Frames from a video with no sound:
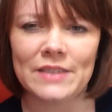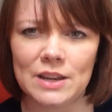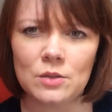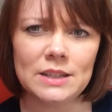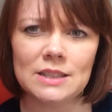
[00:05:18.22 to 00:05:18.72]

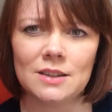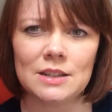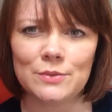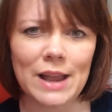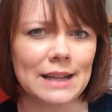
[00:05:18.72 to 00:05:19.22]
then your
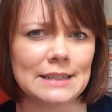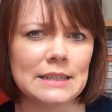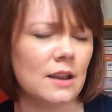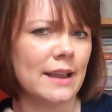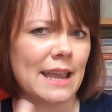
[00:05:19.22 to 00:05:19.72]
insides
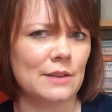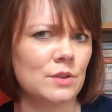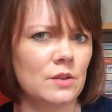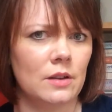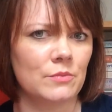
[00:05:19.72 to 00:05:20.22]
reacted like how
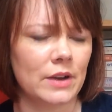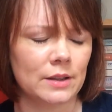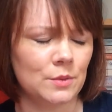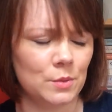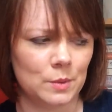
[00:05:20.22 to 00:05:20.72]
sodium
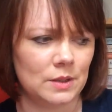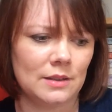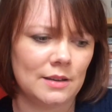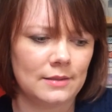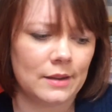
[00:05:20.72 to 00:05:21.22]
reacts with water?
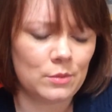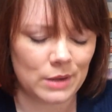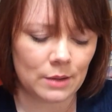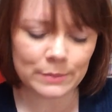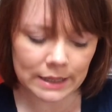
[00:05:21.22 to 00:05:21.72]
Then that would be
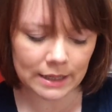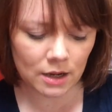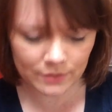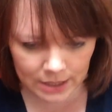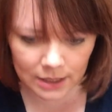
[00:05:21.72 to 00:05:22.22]

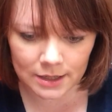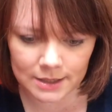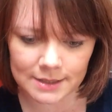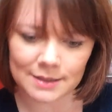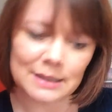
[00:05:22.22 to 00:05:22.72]
completely
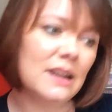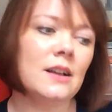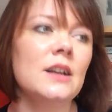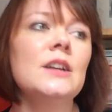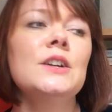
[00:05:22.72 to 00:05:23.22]
ridiculous.
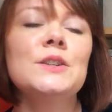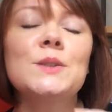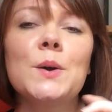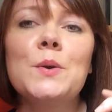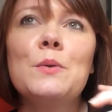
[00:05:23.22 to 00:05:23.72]

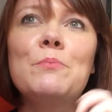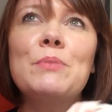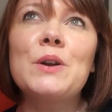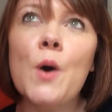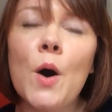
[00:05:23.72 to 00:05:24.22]
So
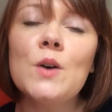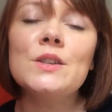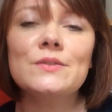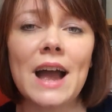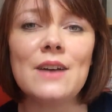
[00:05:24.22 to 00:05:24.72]

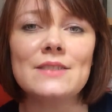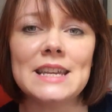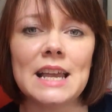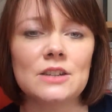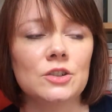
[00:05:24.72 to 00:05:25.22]
because of how
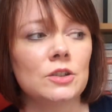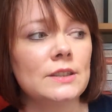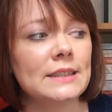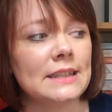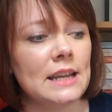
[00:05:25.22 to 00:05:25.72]
the
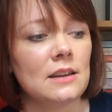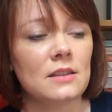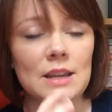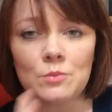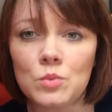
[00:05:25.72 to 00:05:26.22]
electrons in
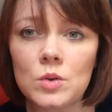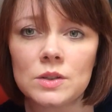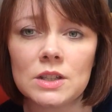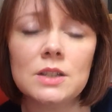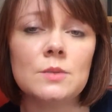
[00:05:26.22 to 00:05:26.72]

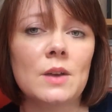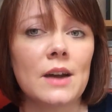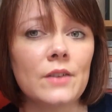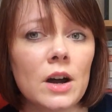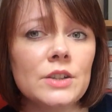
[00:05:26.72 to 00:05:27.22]
water, so we
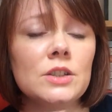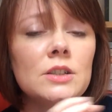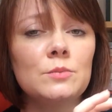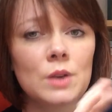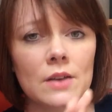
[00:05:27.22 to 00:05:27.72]
have
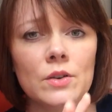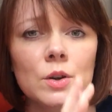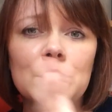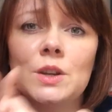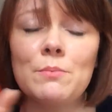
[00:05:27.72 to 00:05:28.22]
hydrogen, we have
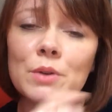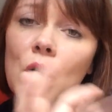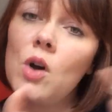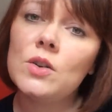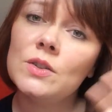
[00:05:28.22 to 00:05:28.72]
oxygen,
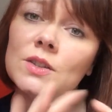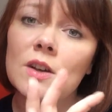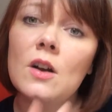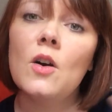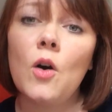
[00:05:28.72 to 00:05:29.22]
because
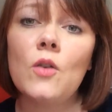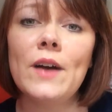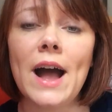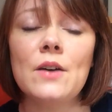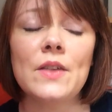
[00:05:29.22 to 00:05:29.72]
of
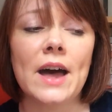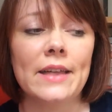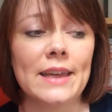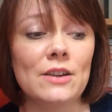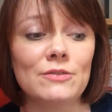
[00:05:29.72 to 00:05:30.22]
how
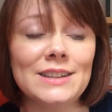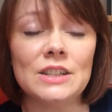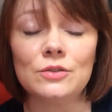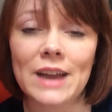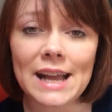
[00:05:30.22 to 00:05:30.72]
they're
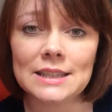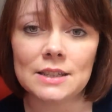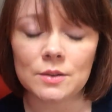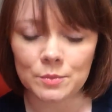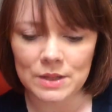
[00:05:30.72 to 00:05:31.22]

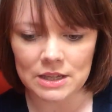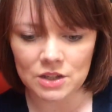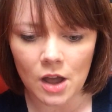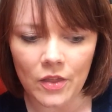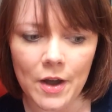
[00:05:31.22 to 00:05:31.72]
interacting with
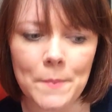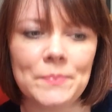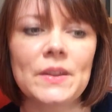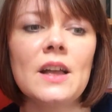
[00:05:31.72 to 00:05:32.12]
each other,